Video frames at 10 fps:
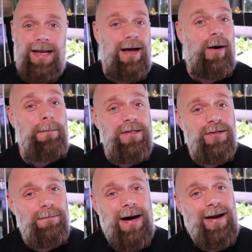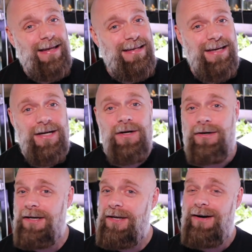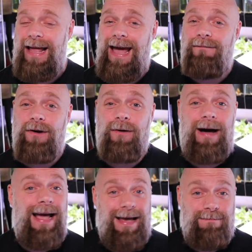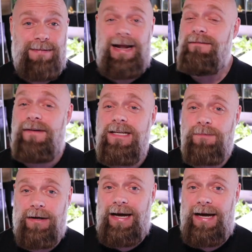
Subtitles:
Now, up until about a year or a year and a half ago, I hadn't been on Facebook.